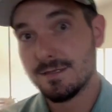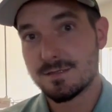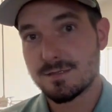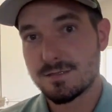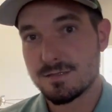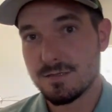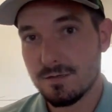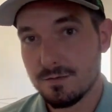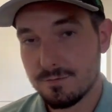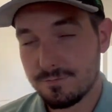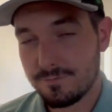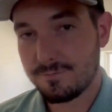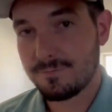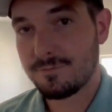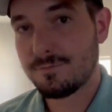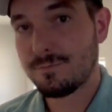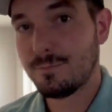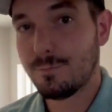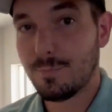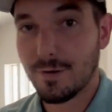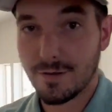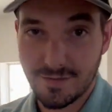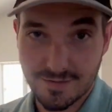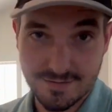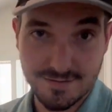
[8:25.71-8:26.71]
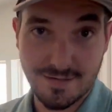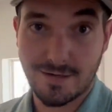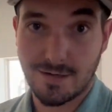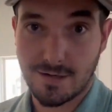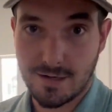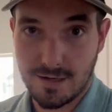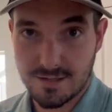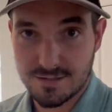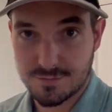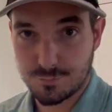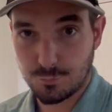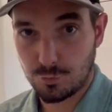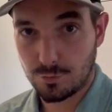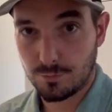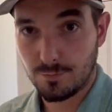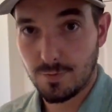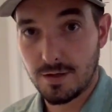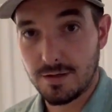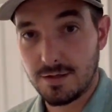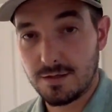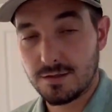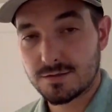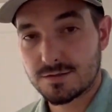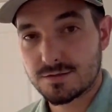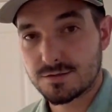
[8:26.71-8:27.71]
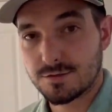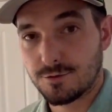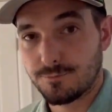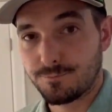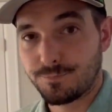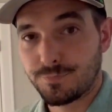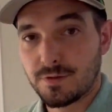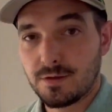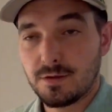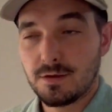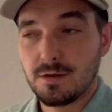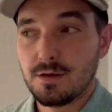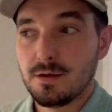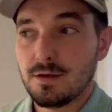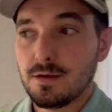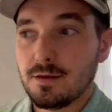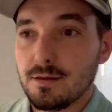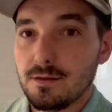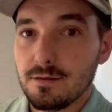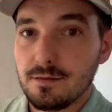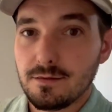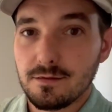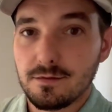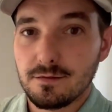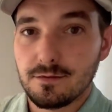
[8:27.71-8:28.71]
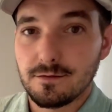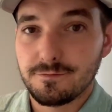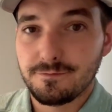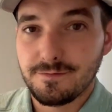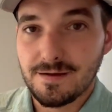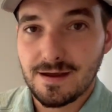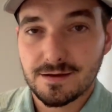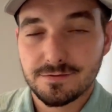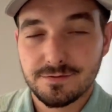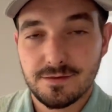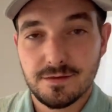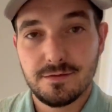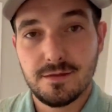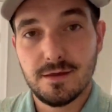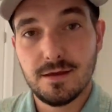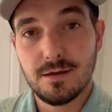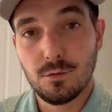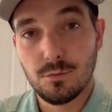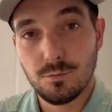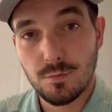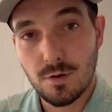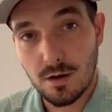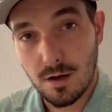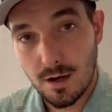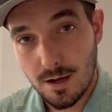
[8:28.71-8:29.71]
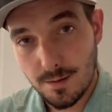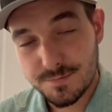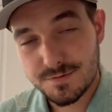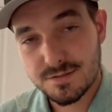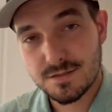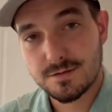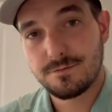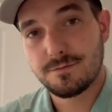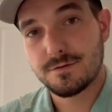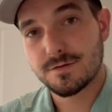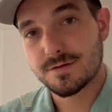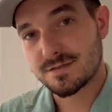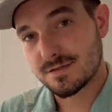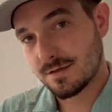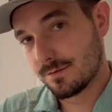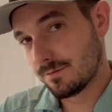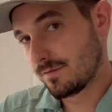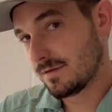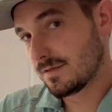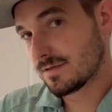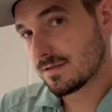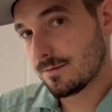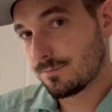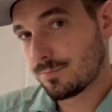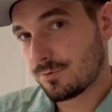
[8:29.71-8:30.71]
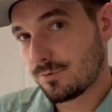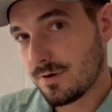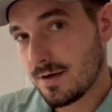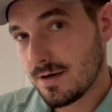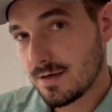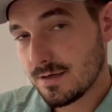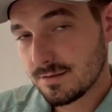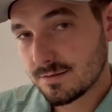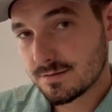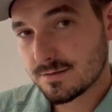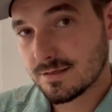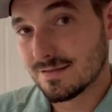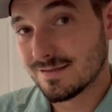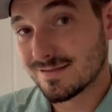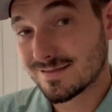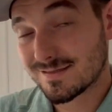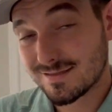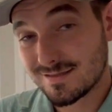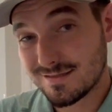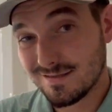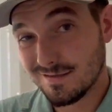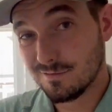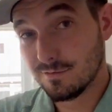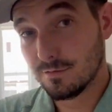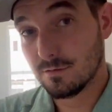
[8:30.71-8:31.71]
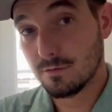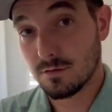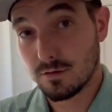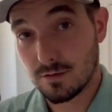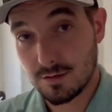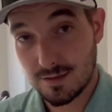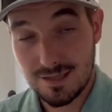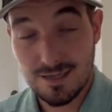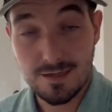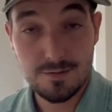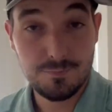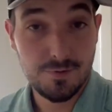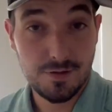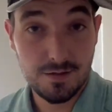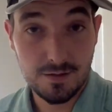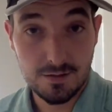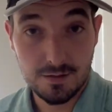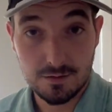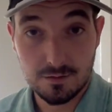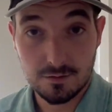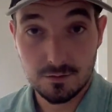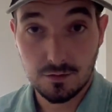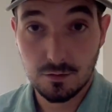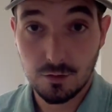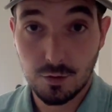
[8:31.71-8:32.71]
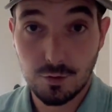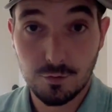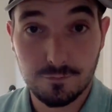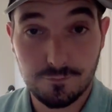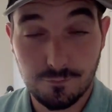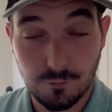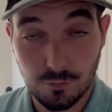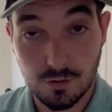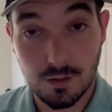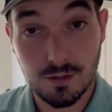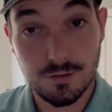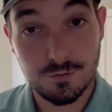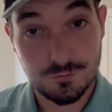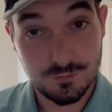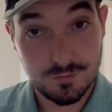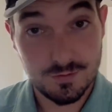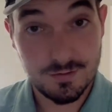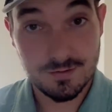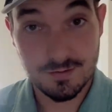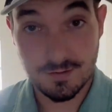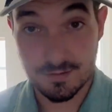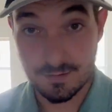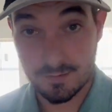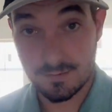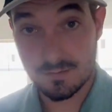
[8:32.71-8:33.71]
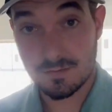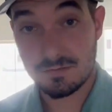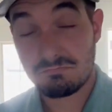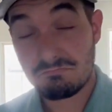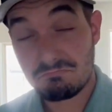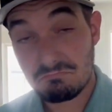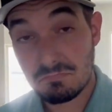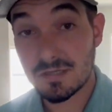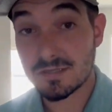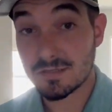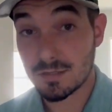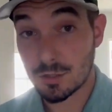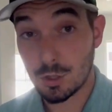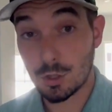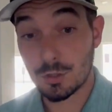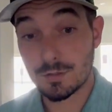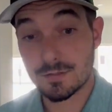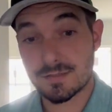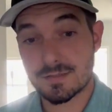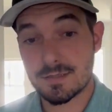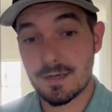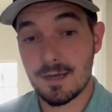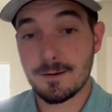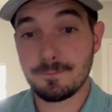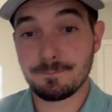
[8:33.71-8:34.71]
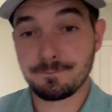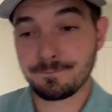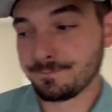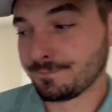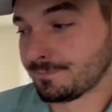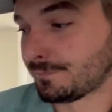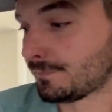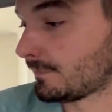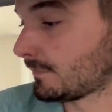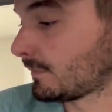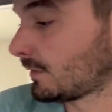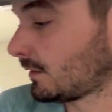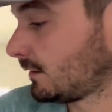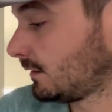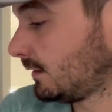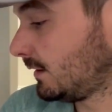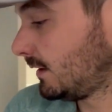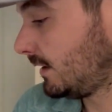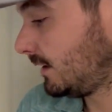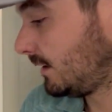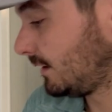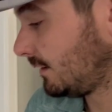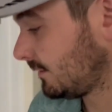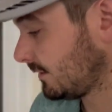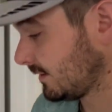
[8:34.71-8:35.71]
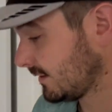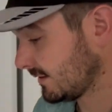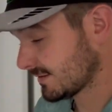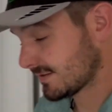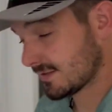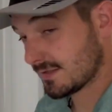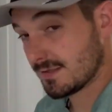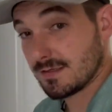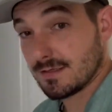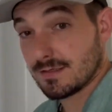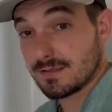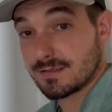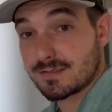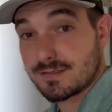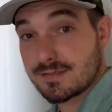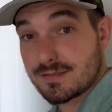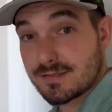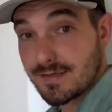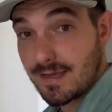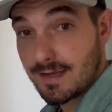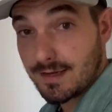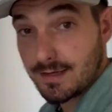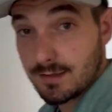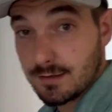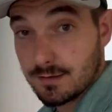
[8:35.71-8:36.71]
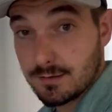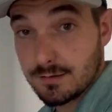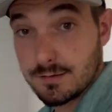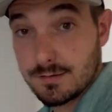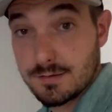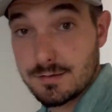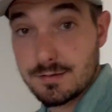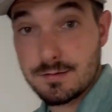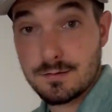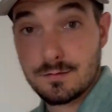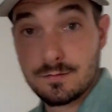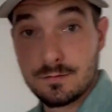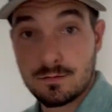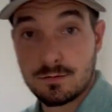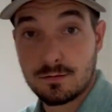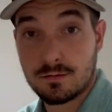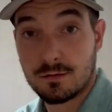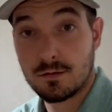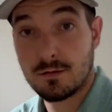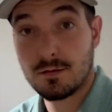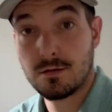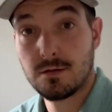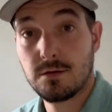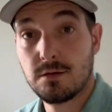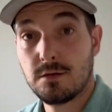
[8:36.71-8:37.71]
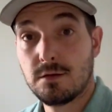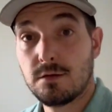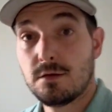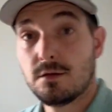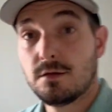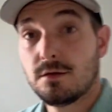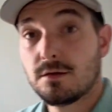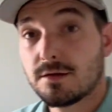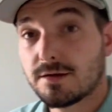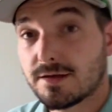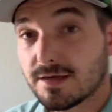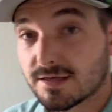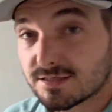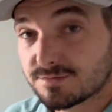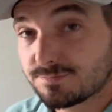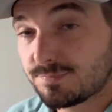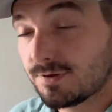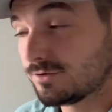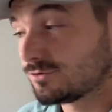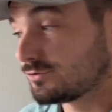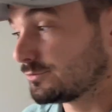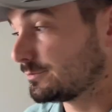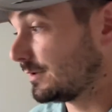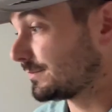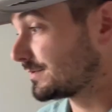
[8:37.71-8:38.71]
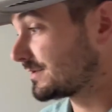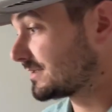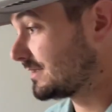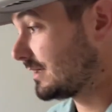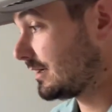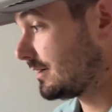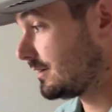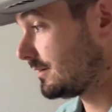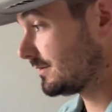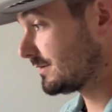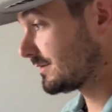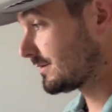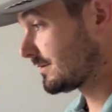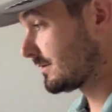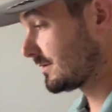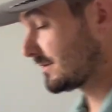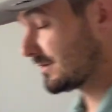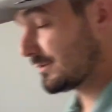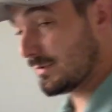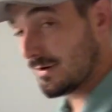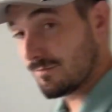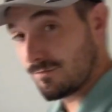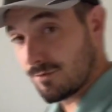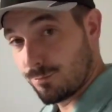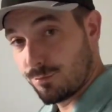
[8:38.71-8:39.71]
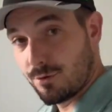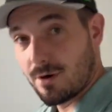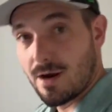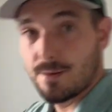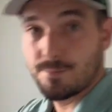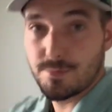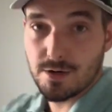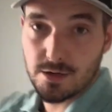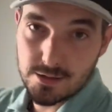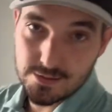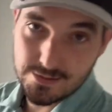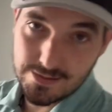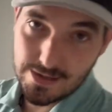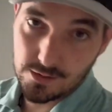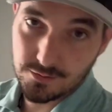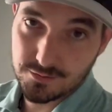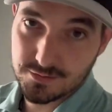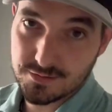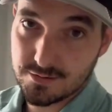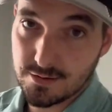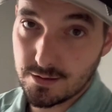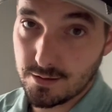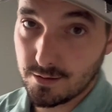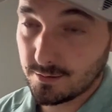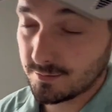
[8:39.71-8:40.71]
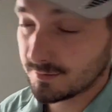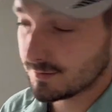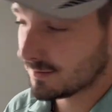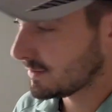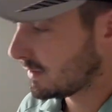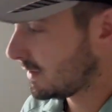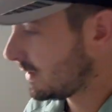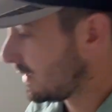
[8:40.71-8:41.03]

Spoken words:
stuff, but that's gonna cost more money. So, the fact that they opted for some of these upgrades and still are keeping it in the low 400s is a good sign. Here is the second guest bedroom upstairs. So we have the primary downstairs.